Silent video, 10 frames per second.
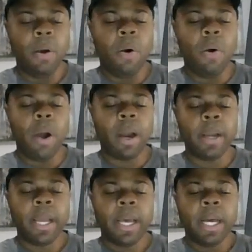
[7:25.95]

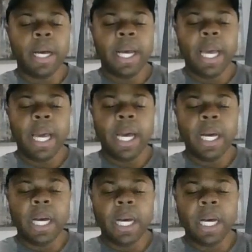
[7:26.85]
or
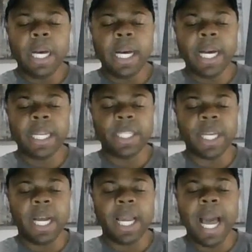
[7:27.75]
Hudge
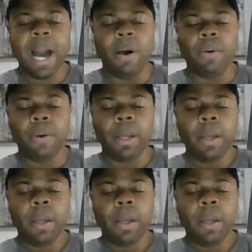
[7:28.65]
account.